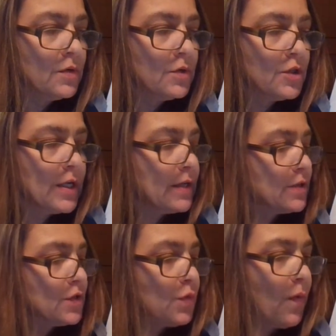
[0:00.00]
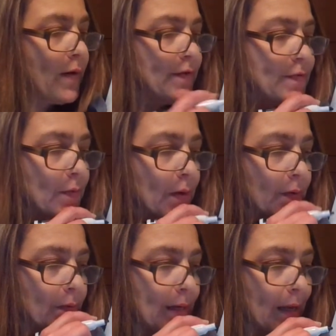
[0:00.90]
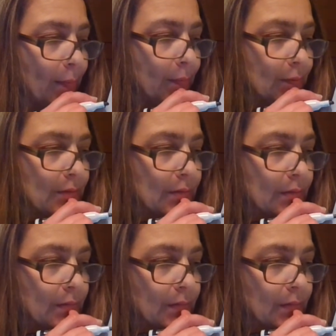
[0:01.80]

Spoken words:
She has 24 green apples.